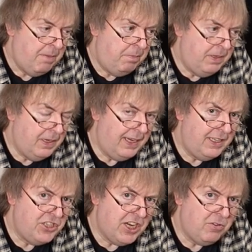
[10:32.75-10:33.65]
But
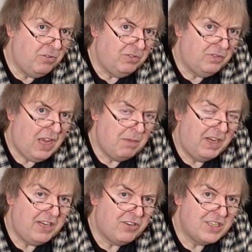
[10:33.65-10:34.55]
in general, am
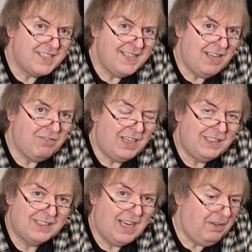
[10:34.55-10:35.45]
I interested in that for
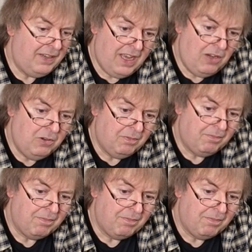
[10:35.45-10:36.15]
landscape? No.